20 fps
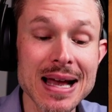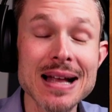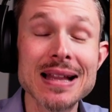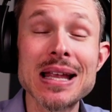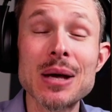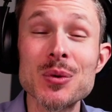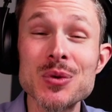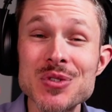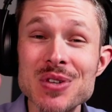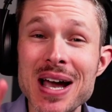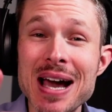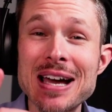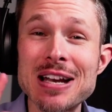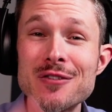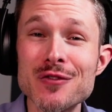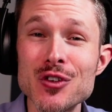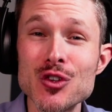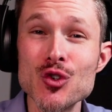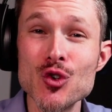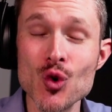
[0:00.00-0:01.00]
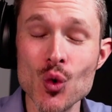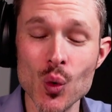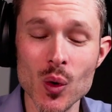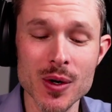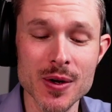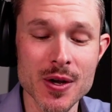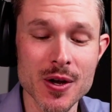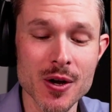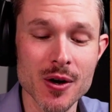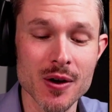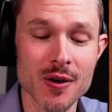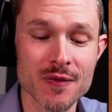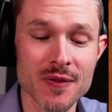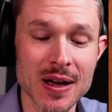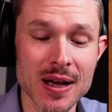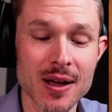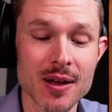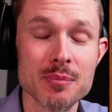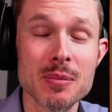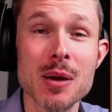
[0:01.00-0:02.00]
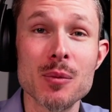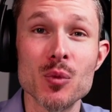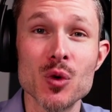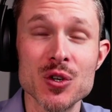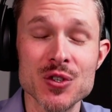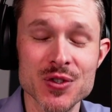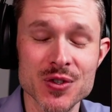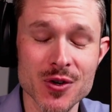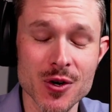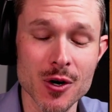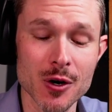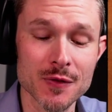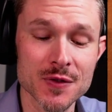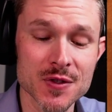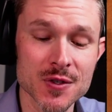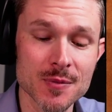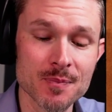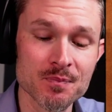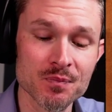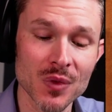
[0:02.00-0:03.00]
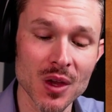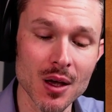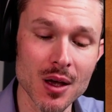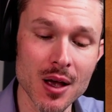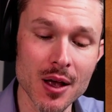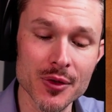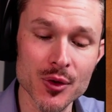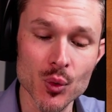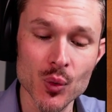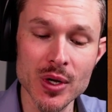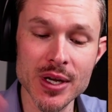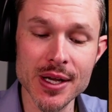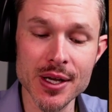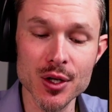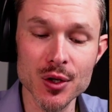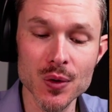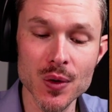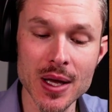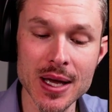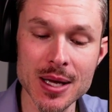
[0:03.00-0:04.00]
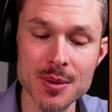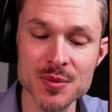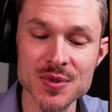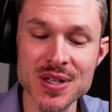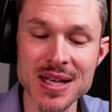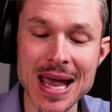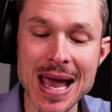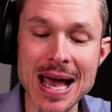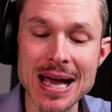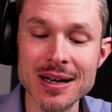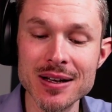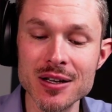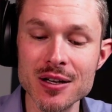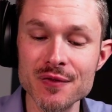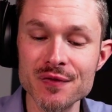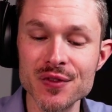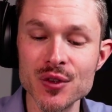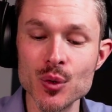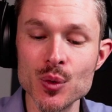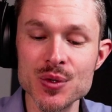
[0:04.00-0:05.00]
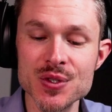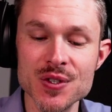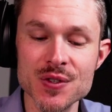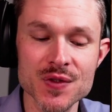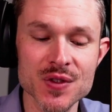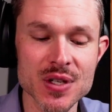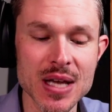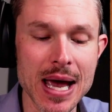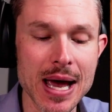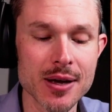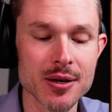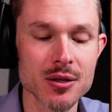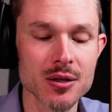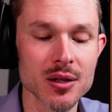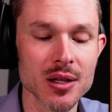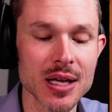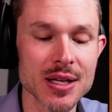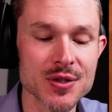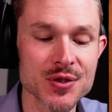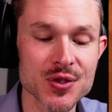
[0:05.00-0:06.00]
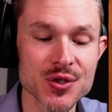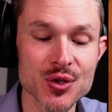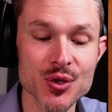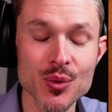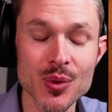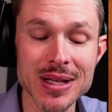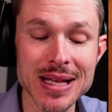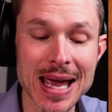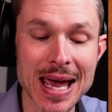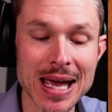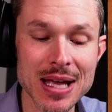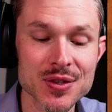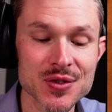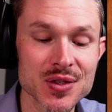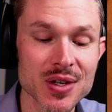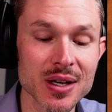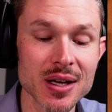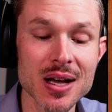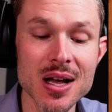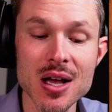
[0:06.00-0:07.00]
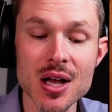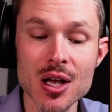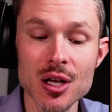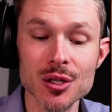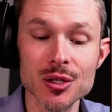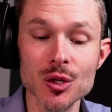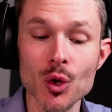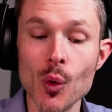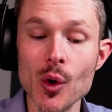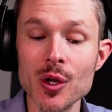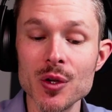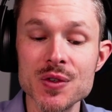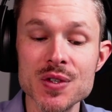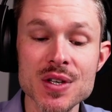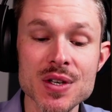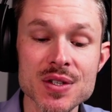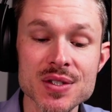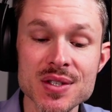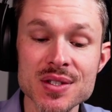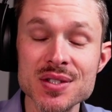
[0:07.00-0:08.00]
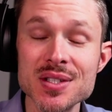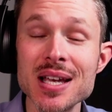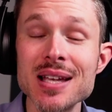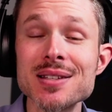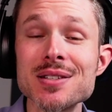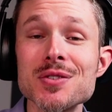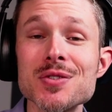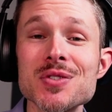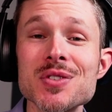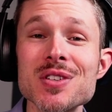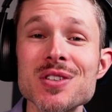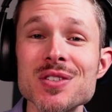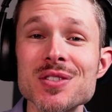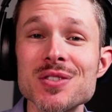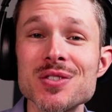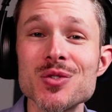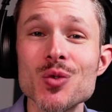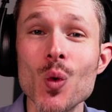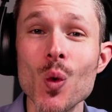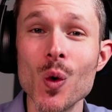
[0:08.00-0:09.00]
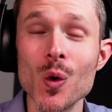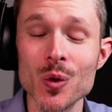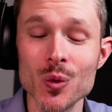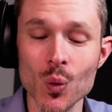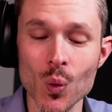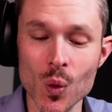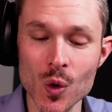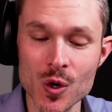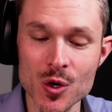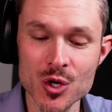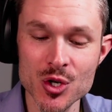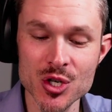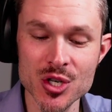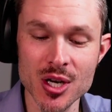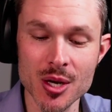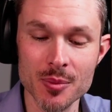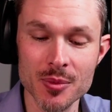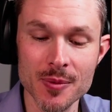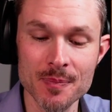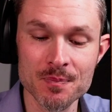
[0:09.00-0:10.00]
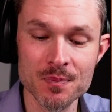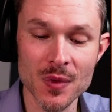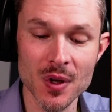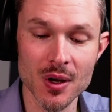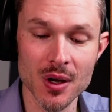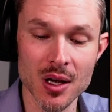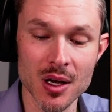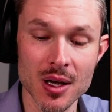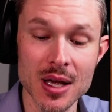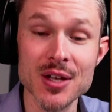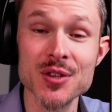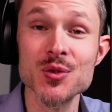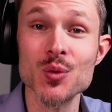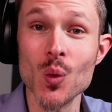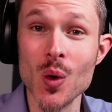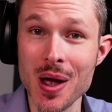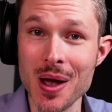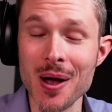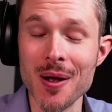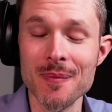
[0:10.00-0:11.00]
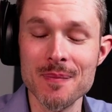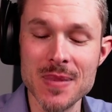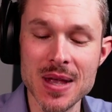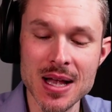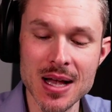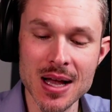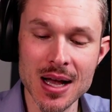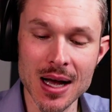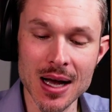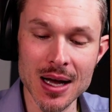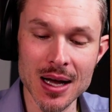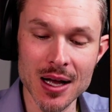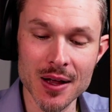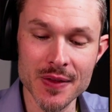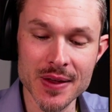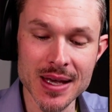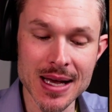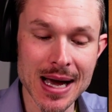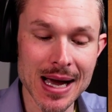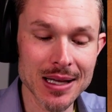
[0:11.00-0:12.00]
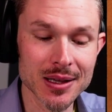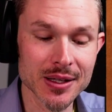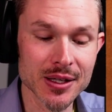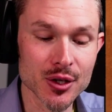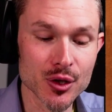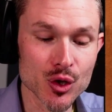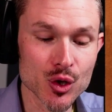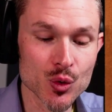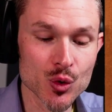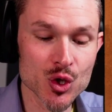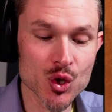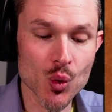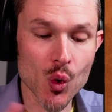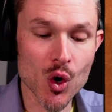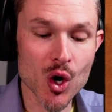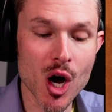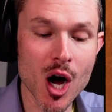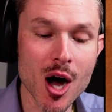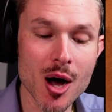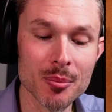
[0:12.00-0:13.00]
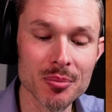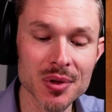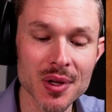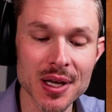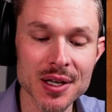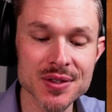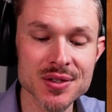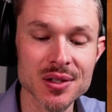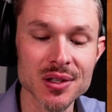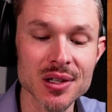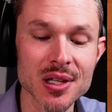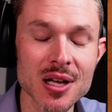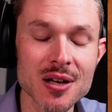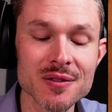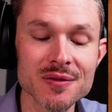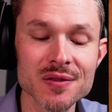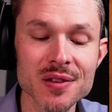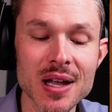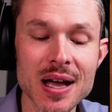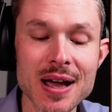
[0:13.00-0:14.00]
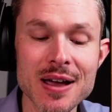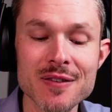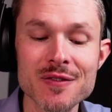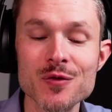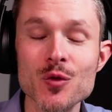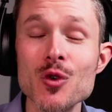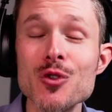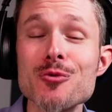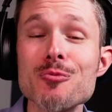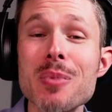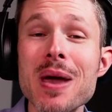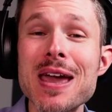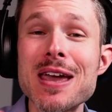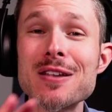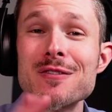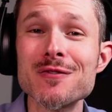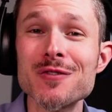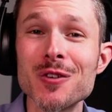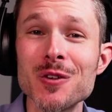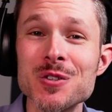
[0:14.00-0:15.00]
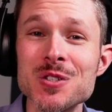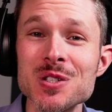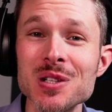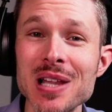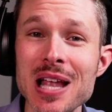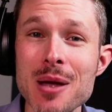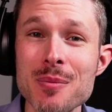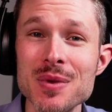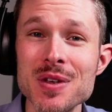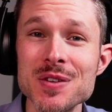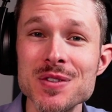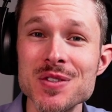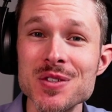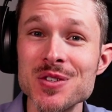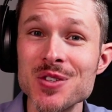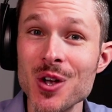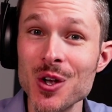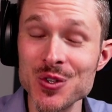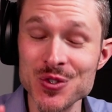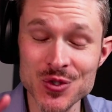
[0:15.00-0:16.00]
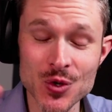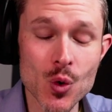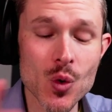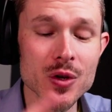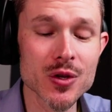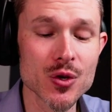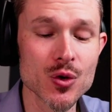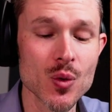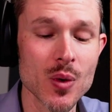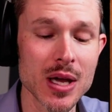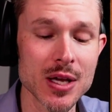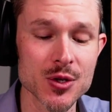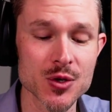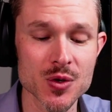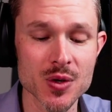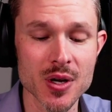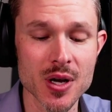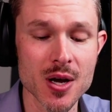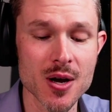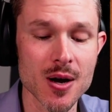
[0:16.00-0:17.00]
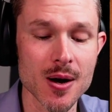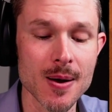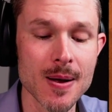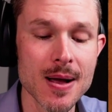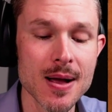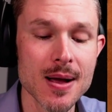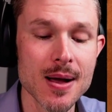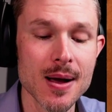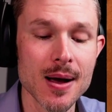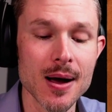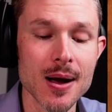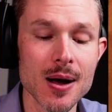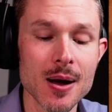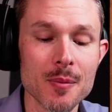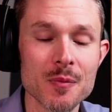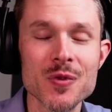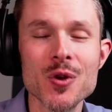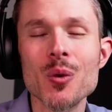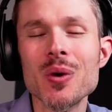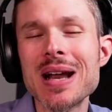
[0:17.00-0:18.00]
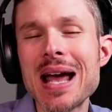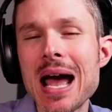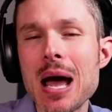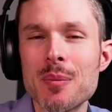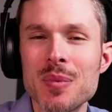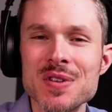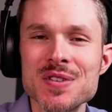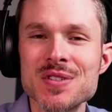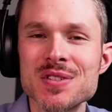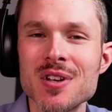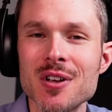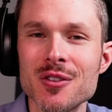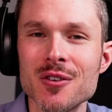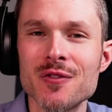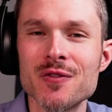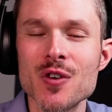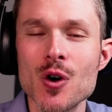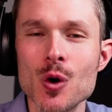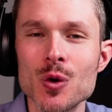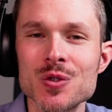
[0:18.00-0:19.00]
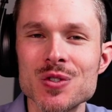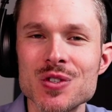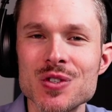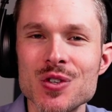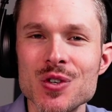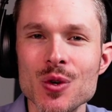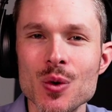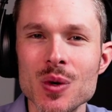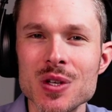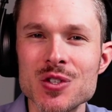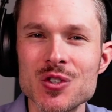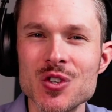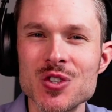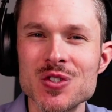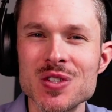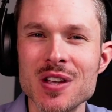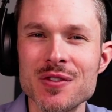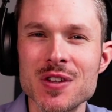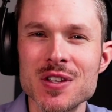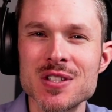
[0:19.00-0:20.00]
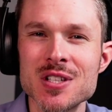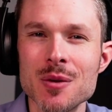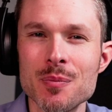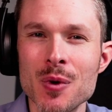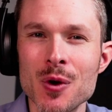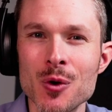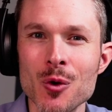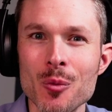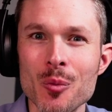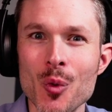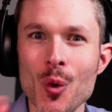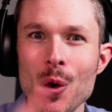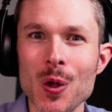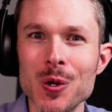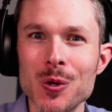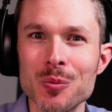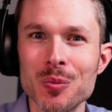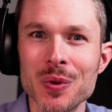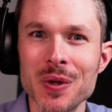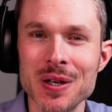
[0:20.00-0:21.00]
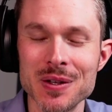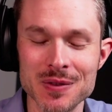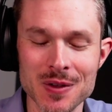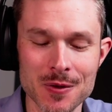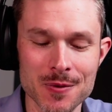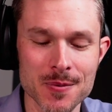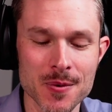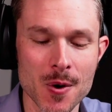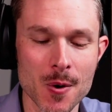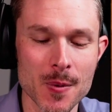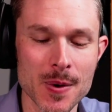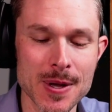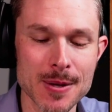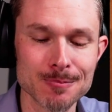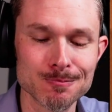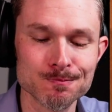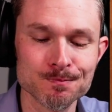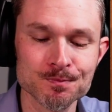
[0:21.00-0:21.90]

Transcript: That was kind of a new one here, if memory serves. The reading claims the added influence of Saturn lends to enhancing loyalties and tendencies toward worship as well. The highly unusual complex love life with painful dilemmas is also a new entry here. Though it happens to other folks too. It's just not the typical boilerplate they throw in.